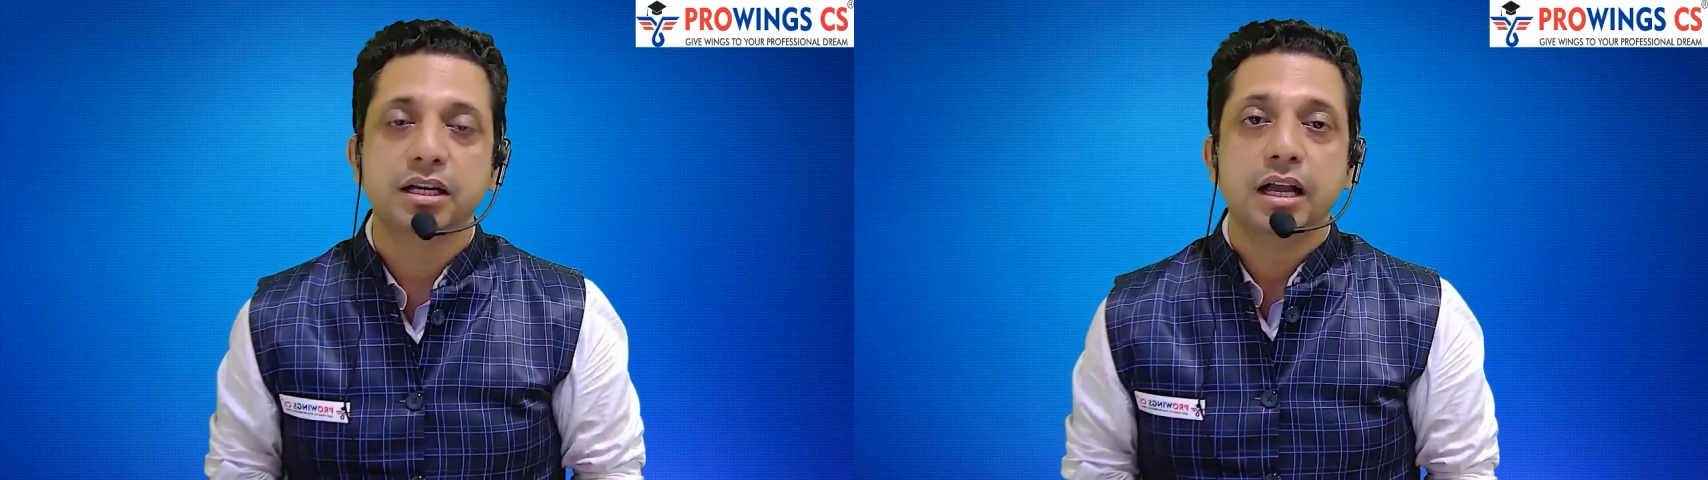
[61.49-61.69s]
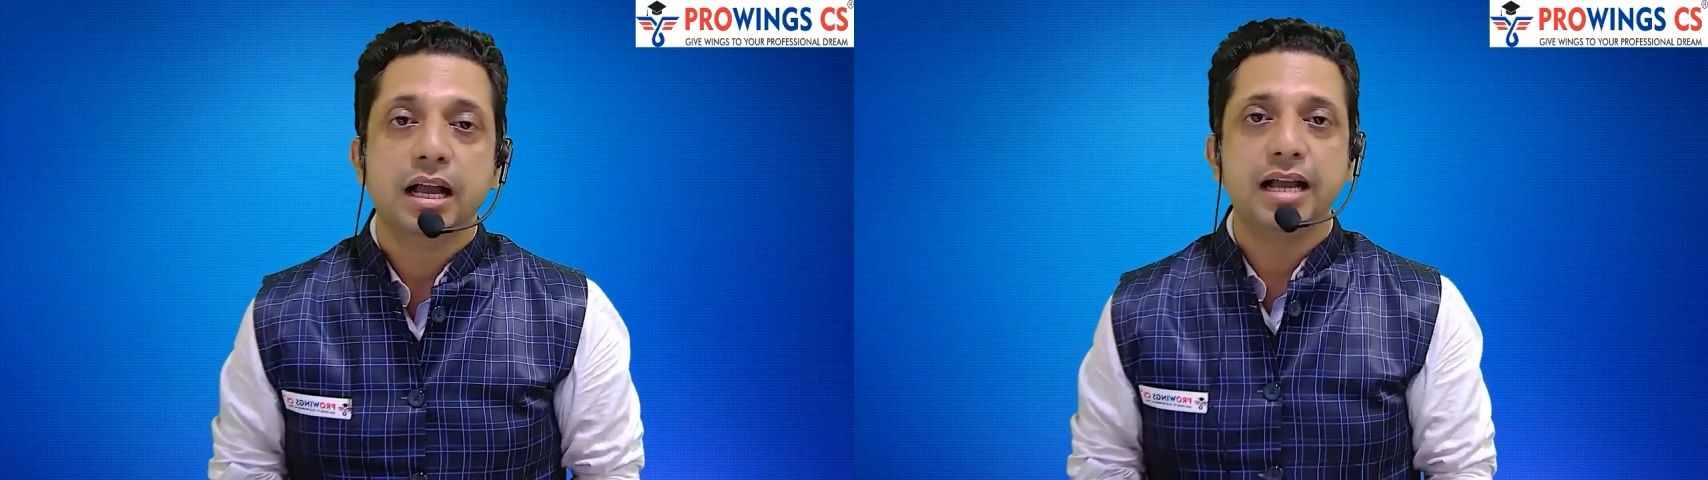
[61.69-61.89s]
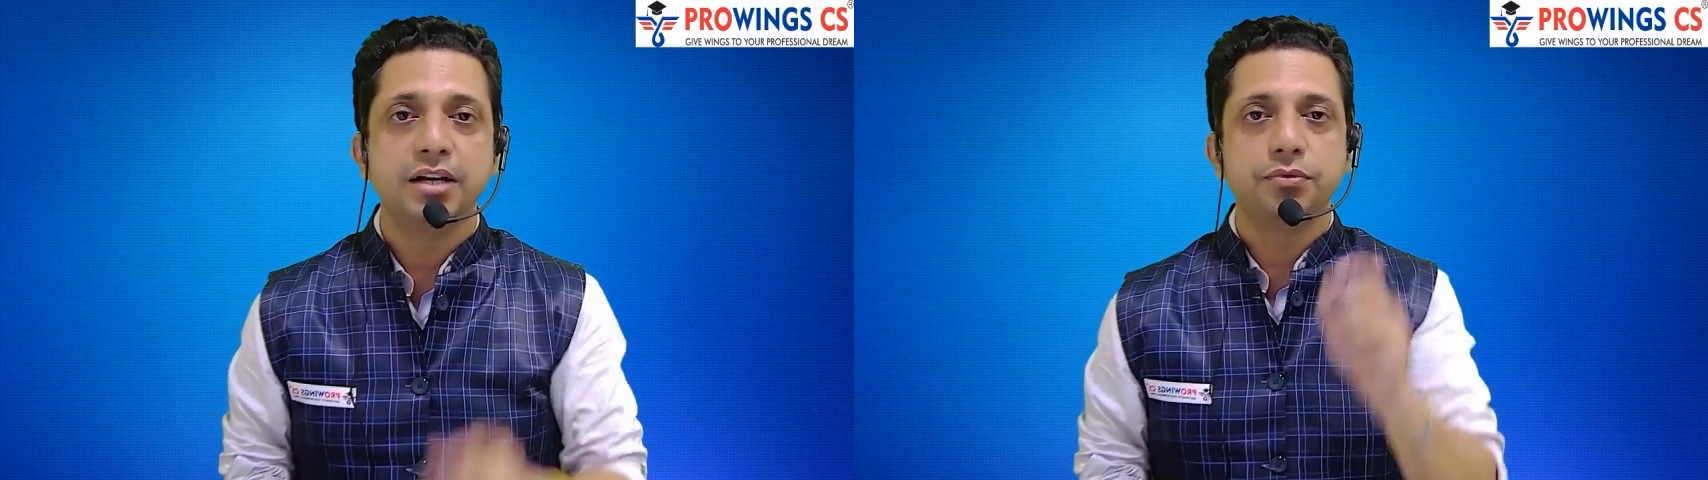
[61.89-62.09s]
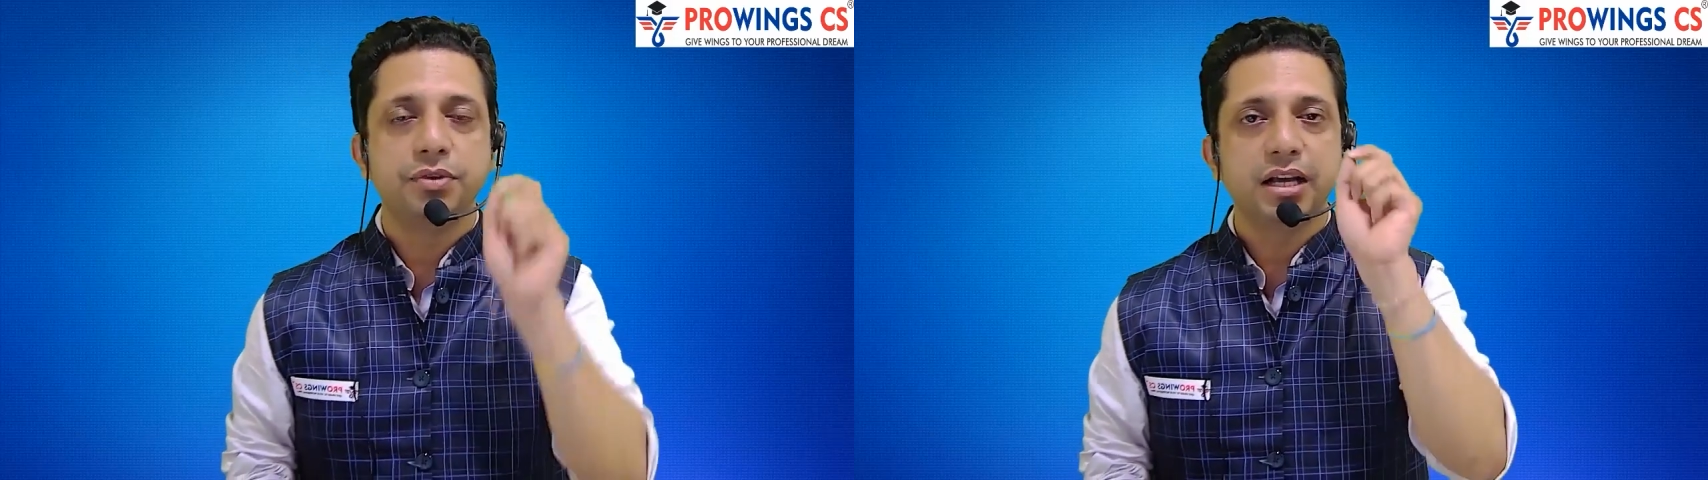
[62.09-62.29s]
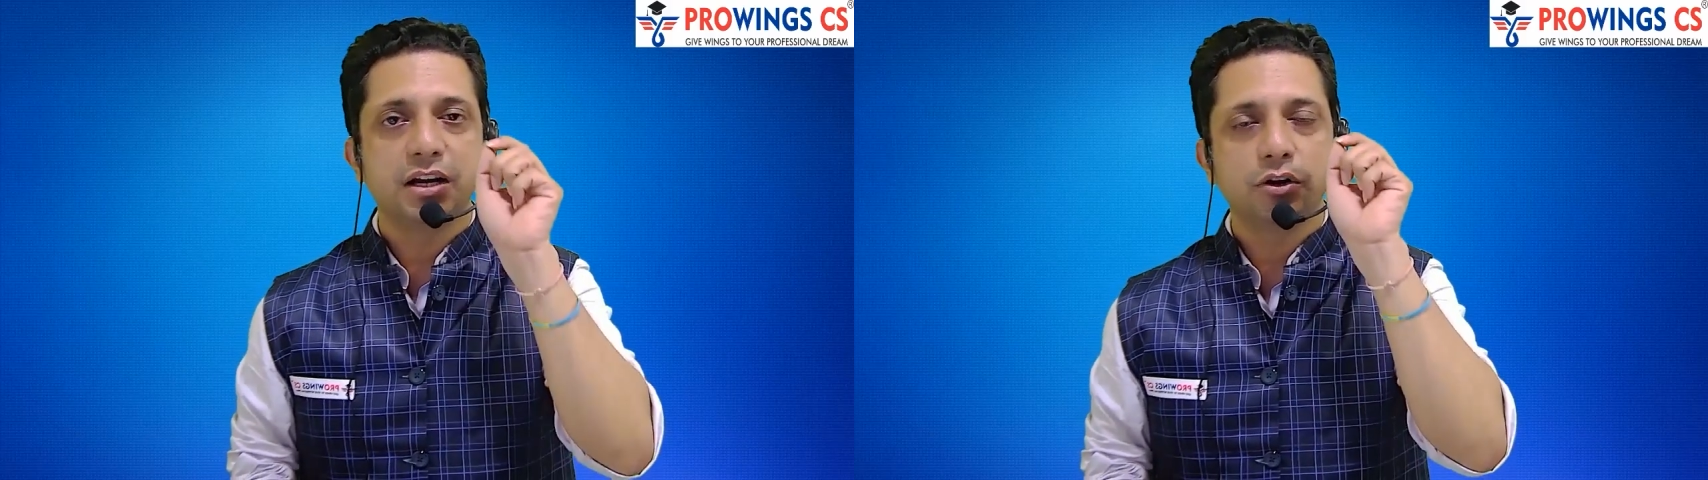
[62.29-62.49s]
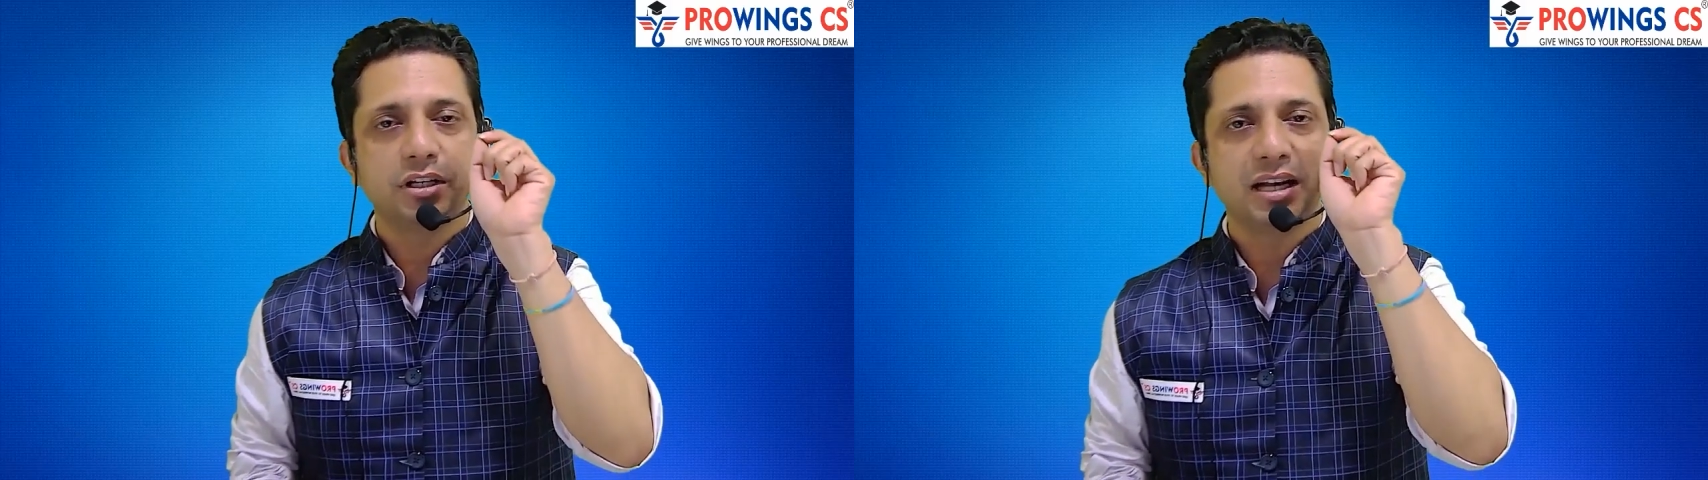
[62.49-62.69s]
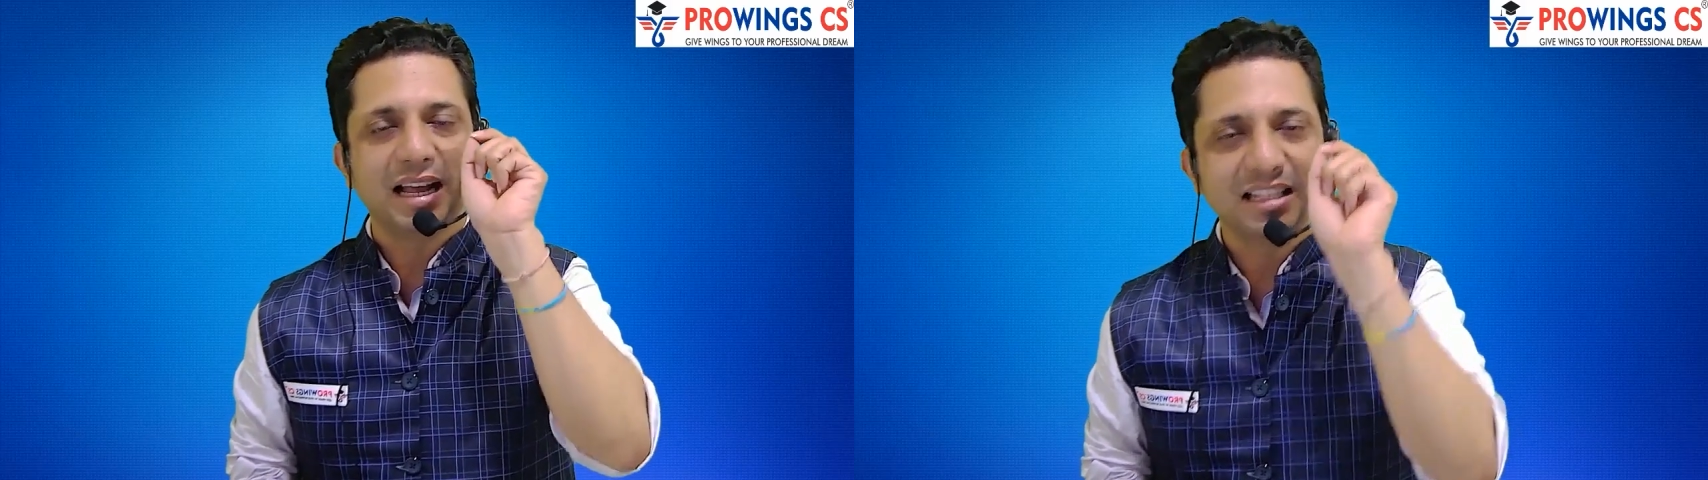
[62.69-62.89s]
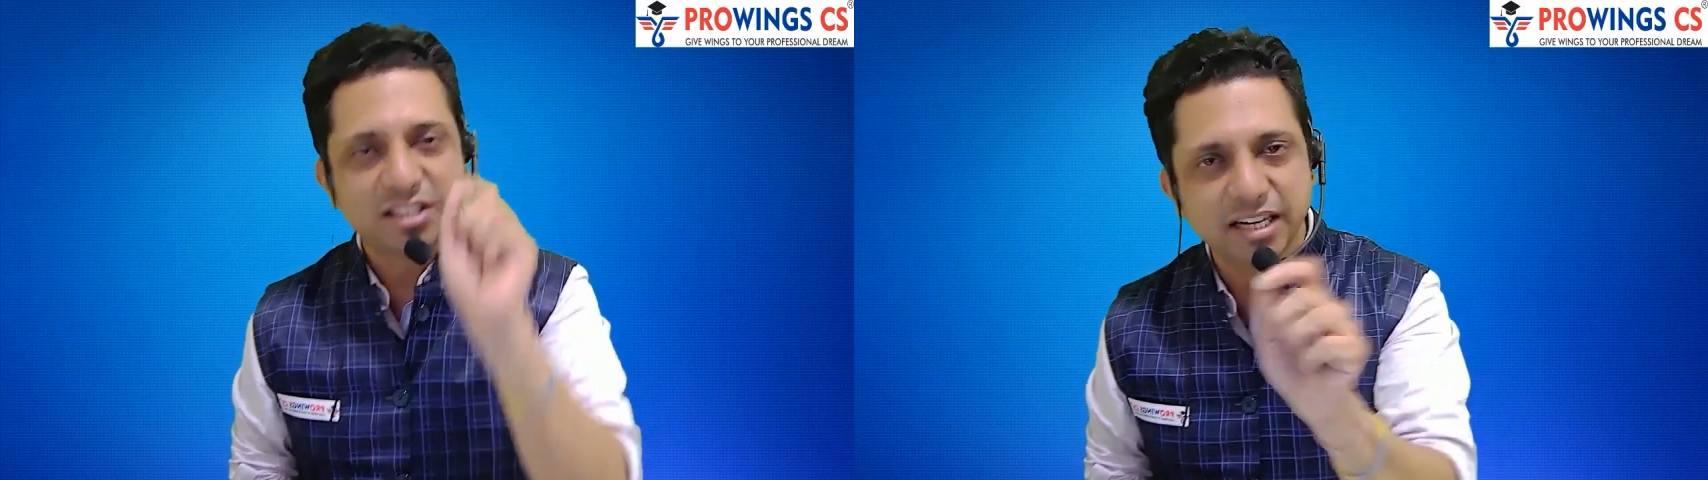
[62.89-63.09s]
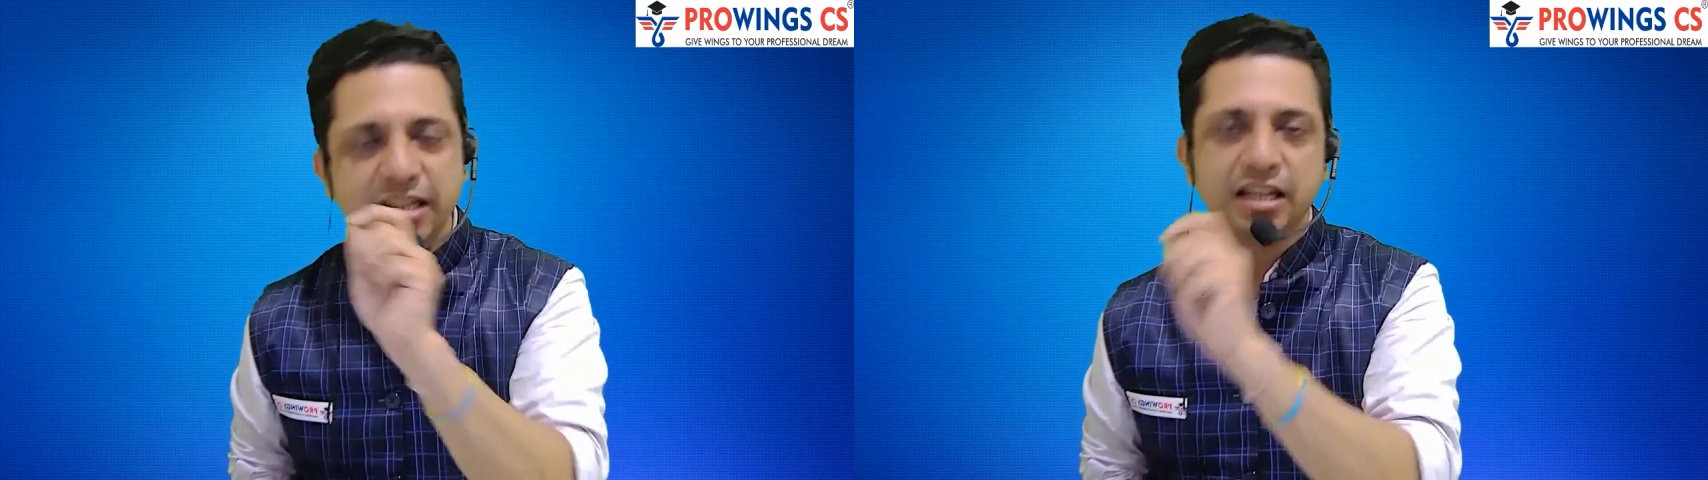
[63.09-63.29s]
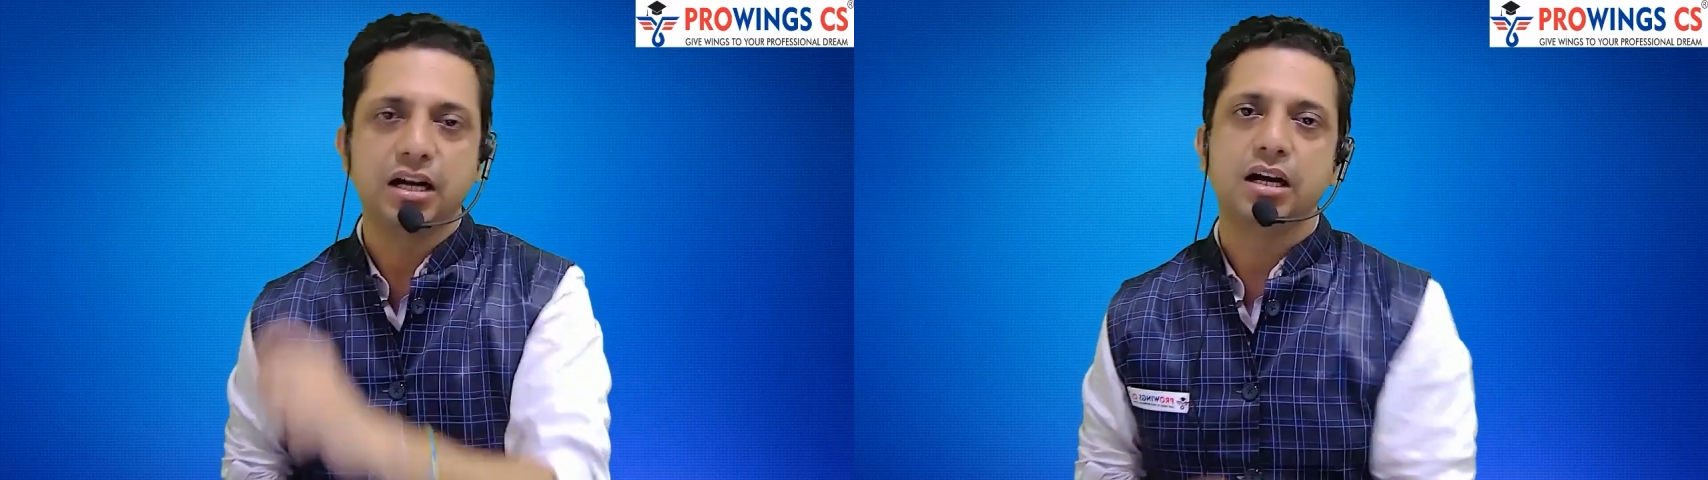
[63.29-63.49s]
and we are on an
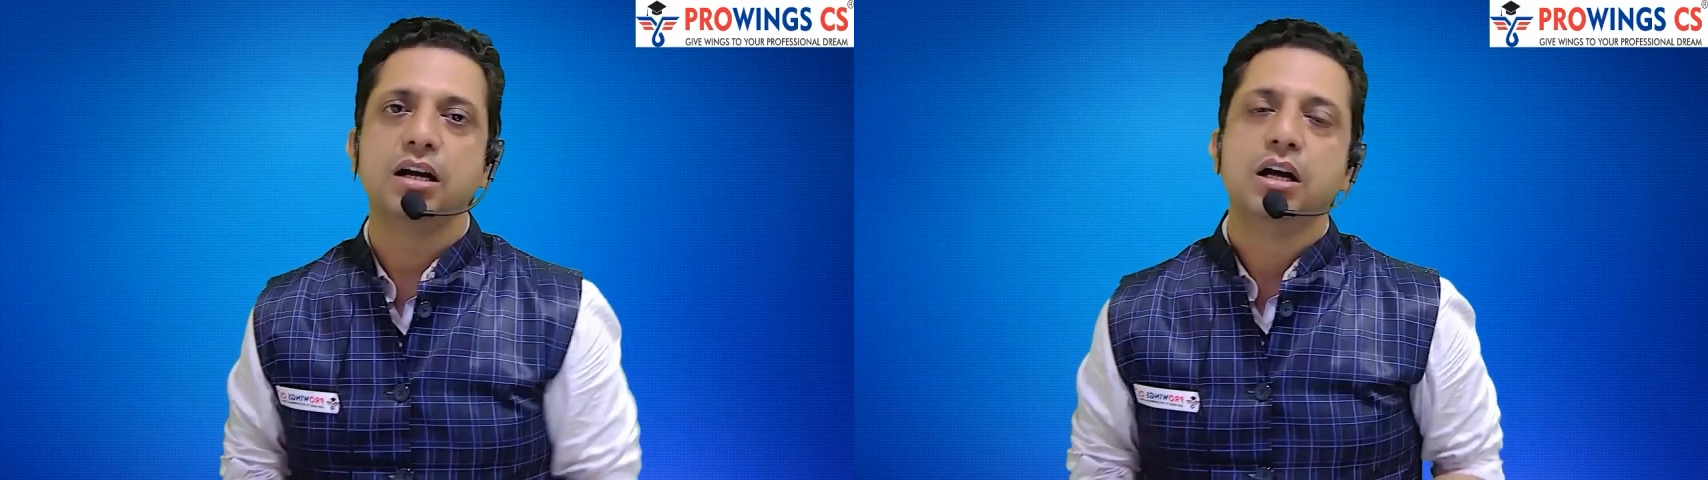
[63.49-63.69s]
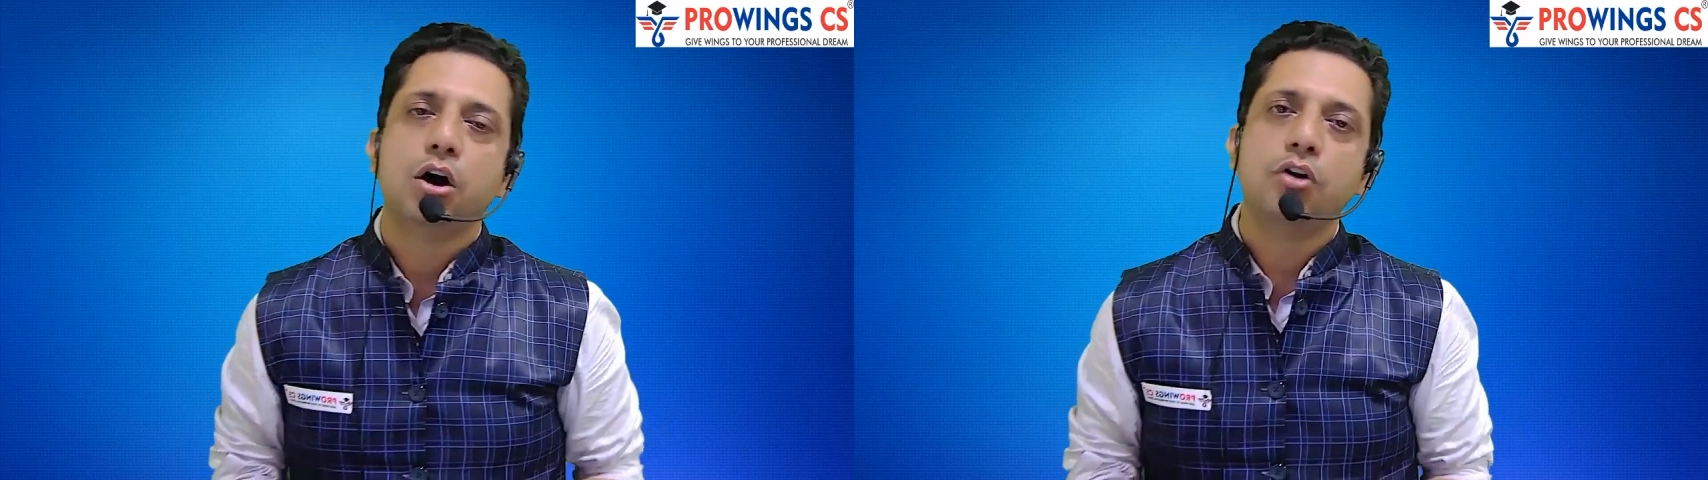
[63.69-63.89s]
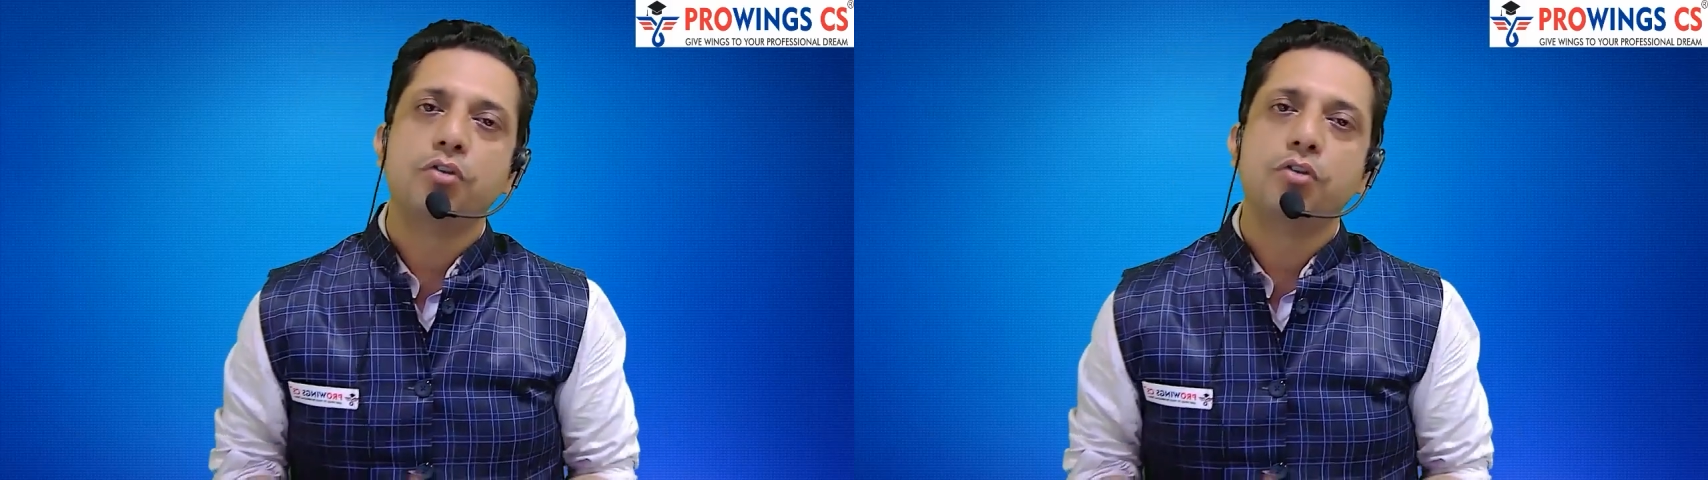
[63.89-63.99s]
agenda of